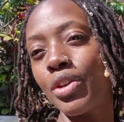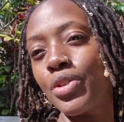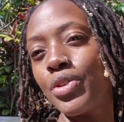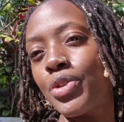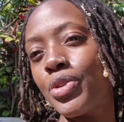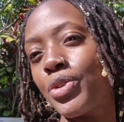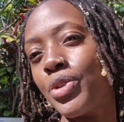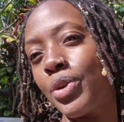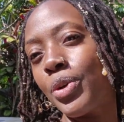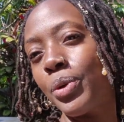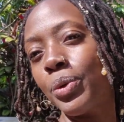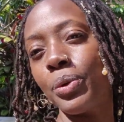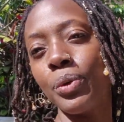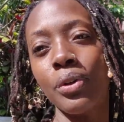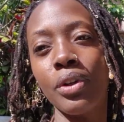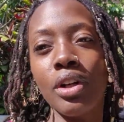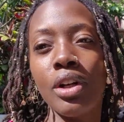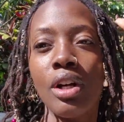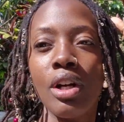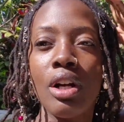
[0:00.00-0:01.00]
So
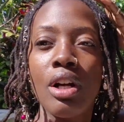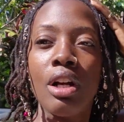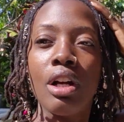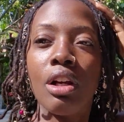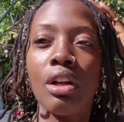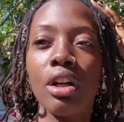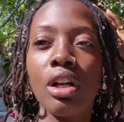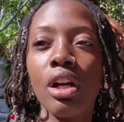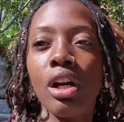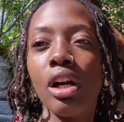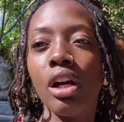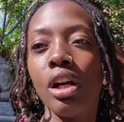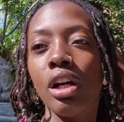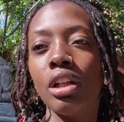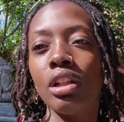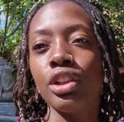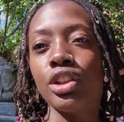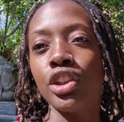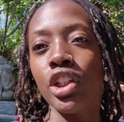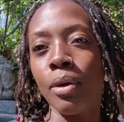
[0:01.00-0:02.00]
look at all
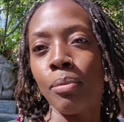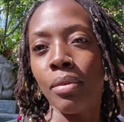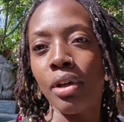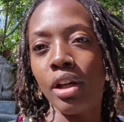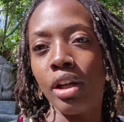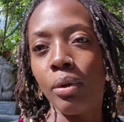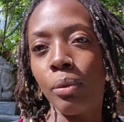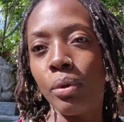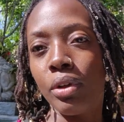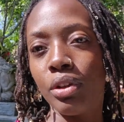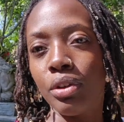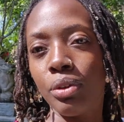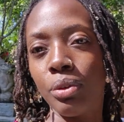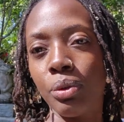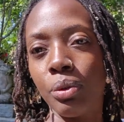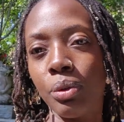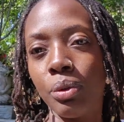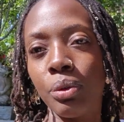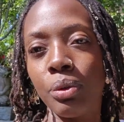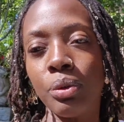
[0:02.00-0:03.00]
the drama I went
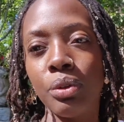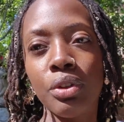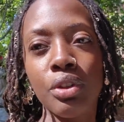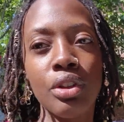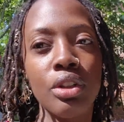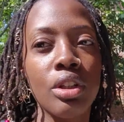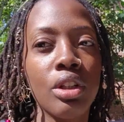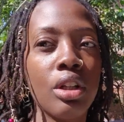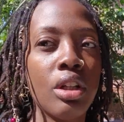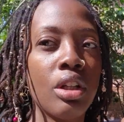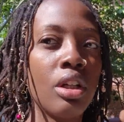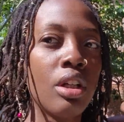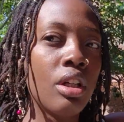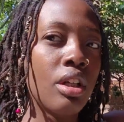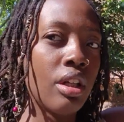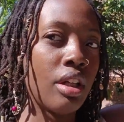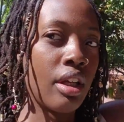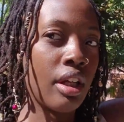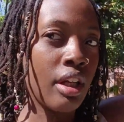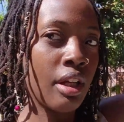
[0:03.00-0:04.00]
through
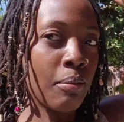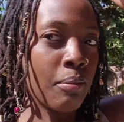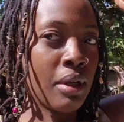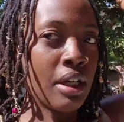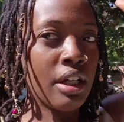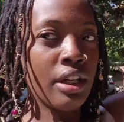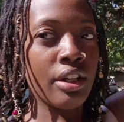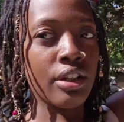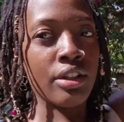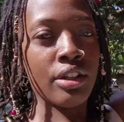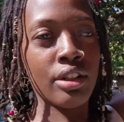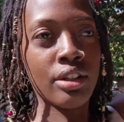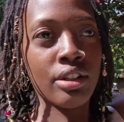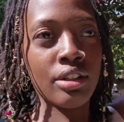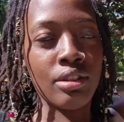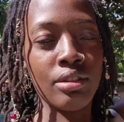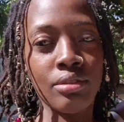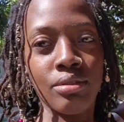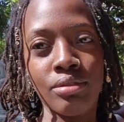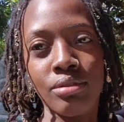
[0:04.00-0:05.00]
getting my hair
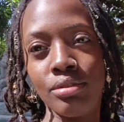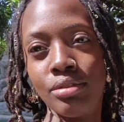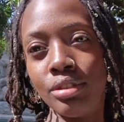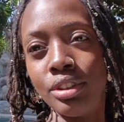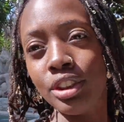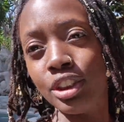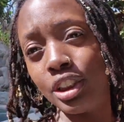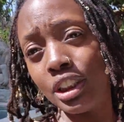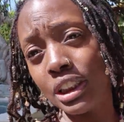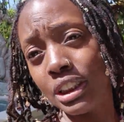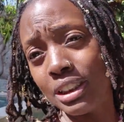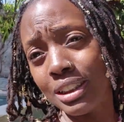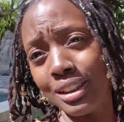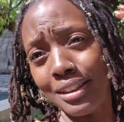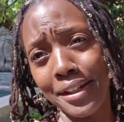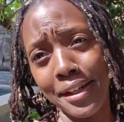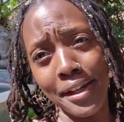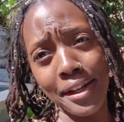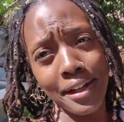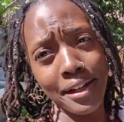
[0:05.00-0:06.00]
done just to
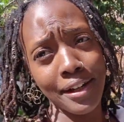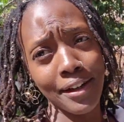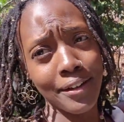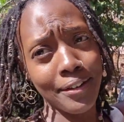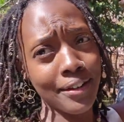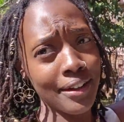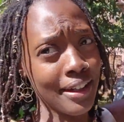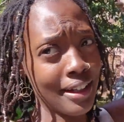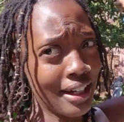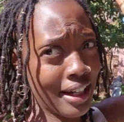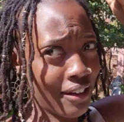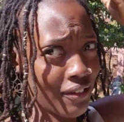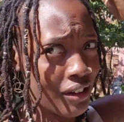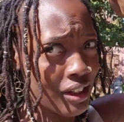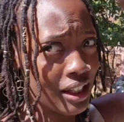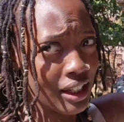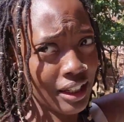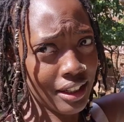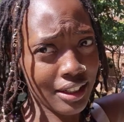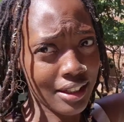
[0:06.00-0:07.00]
take it out and have it
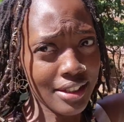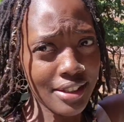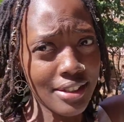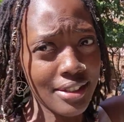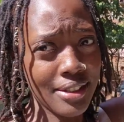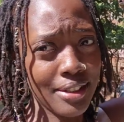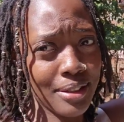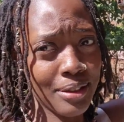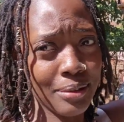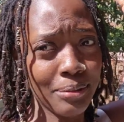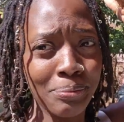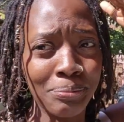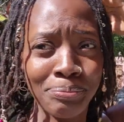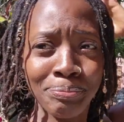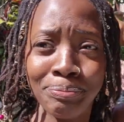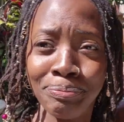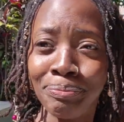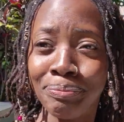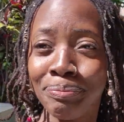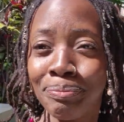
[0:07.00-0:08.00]
like this.
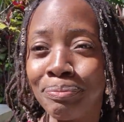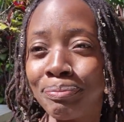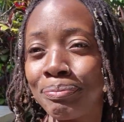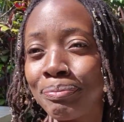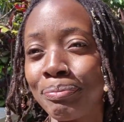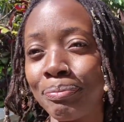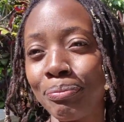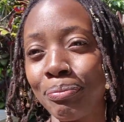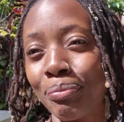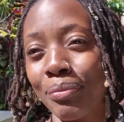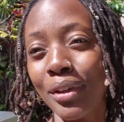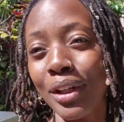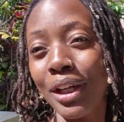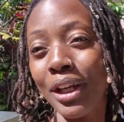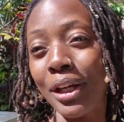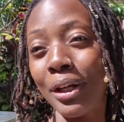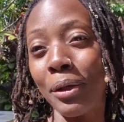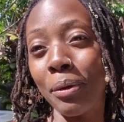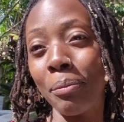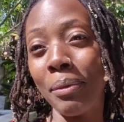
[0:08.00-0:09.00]

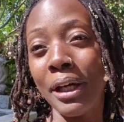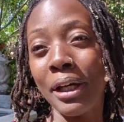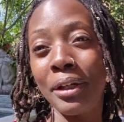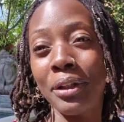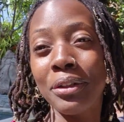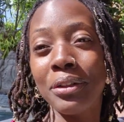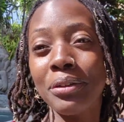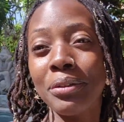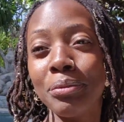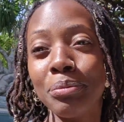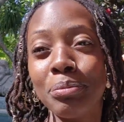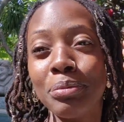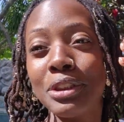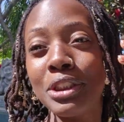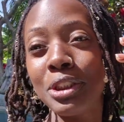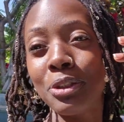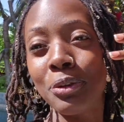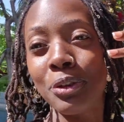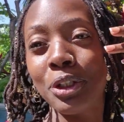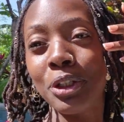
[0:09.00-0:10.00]
It don't matter.
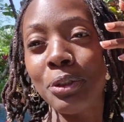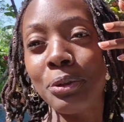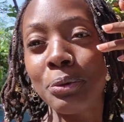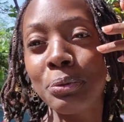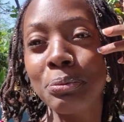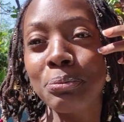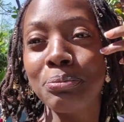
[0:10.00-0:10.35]
still cute.